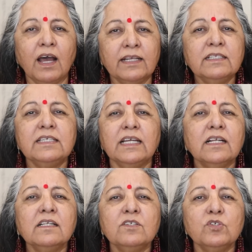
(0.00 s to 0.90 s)

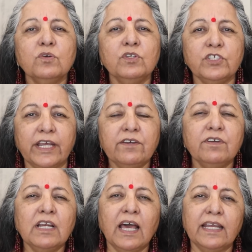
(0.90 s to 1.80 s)
unsettled. So
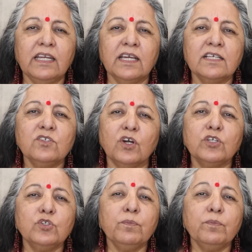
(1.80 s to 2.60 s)
general idea is not